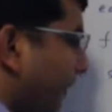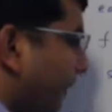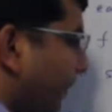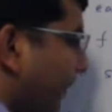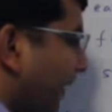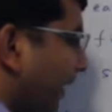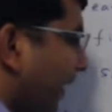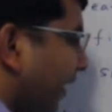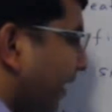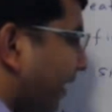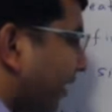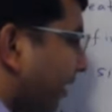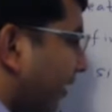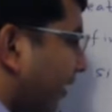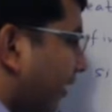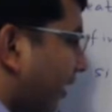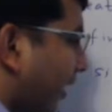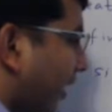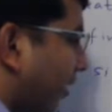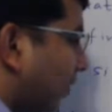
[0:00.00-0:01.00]

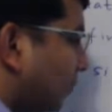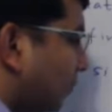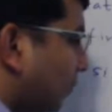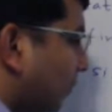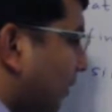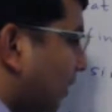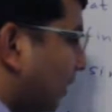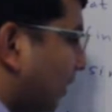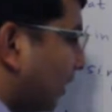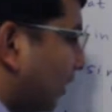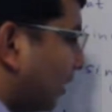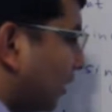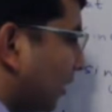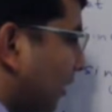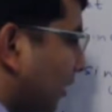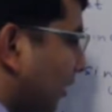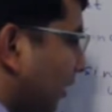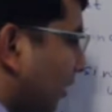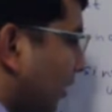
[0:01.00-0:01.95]
main khaunga.